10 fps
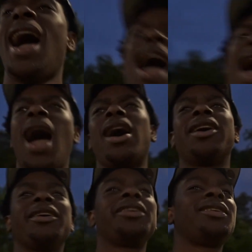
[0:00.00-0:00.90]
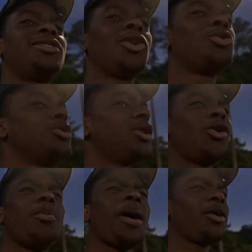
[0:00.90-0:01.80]
I don't know
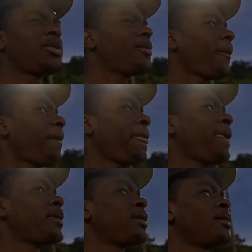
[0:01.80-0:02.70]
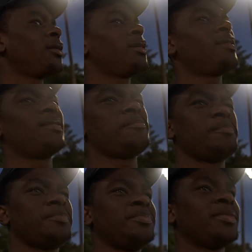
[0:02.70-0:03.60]
about. You, are,
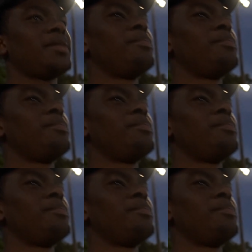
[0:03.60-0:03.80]
are